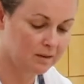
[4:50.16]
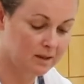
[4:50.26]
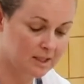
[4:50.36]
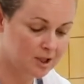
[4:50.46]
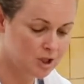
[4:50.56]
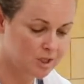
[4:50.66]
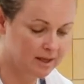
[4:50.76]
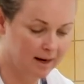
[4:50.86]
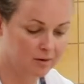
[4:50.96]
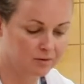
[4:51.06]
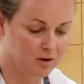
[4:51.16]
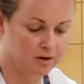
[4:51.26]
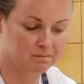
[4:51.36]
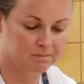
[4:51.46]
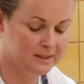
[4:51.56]
the dish. Now if
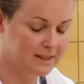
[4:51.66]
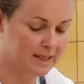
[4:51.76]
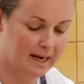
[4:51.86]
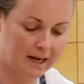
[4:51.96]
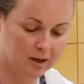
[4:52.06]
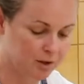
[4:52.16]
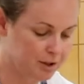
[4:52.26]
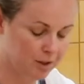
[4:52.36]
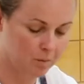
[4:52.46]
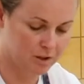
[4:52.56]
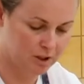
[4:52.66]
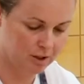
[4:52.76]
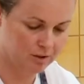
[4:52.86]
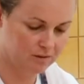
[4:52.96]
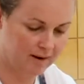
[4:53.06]
you're celiac or you don't want
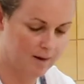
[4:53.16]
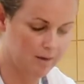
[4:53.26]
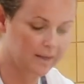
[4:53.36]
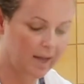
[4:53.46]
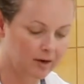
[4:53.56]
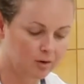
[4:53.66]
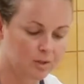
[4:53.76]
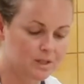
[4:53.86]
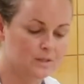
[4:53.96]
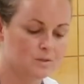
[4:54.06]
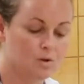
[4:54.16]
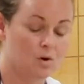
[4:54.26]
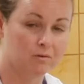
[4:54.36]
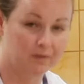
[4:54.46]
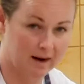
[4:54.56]
to use flour, you can of course use
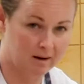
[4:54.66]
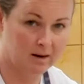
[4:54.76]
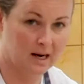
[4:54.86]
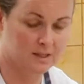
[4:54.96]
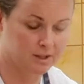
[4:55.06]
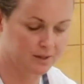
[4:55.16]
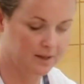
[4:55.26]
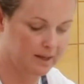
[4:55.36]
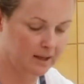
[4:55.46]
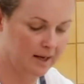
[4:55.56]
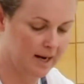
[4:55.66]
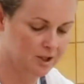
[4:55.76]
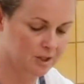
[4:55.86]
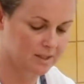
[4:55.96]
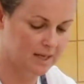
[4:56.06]
corn flour as your thickening
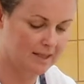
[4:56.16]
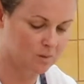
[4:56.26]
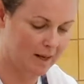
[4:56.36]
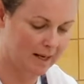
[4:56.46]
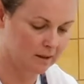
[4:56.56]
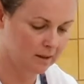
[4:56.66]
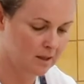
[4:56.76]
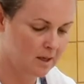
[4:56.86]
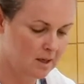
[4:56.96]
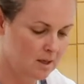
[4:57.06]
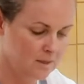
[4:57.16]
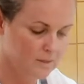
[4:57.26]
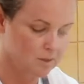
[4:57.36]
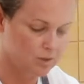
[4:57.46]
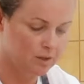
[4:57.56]
agent as well.
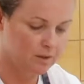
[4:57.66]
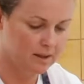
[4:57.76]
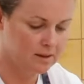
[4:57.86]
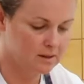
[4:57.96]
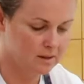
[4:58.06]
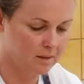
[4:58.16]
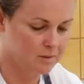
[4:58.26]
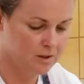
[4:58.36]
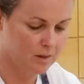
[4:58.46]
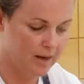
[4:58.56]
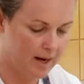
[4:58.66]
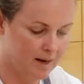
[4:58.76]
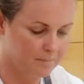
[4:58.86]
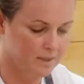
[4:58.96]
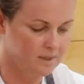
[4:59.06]
So to this, I'm just going to
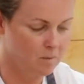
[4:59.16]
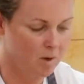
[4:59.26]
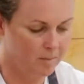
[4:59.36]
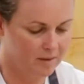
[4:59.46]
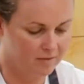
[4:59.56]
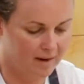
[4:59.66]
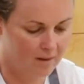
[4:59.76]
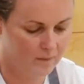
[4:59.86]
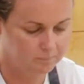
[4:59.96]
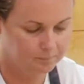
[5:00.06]
add my small bit of flour